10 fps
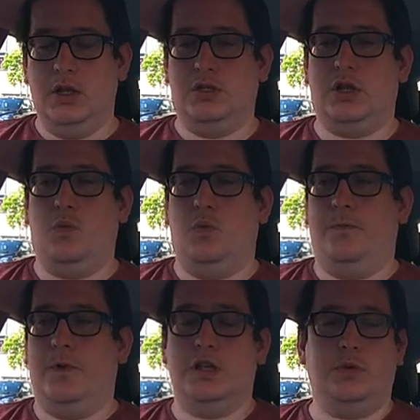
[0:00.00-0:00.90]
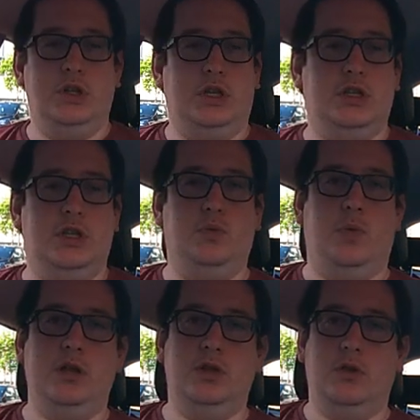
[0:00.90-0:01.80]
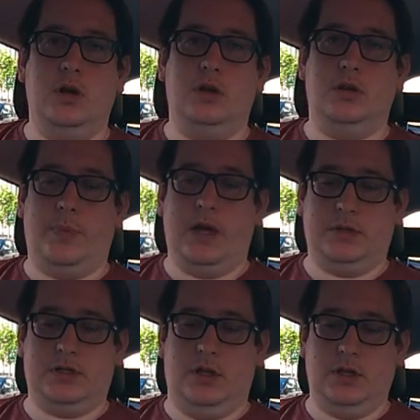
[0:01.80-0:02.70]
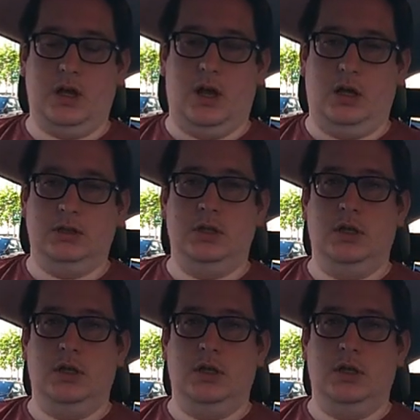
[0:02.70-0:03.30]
So first one you can do, when you are about to start the car,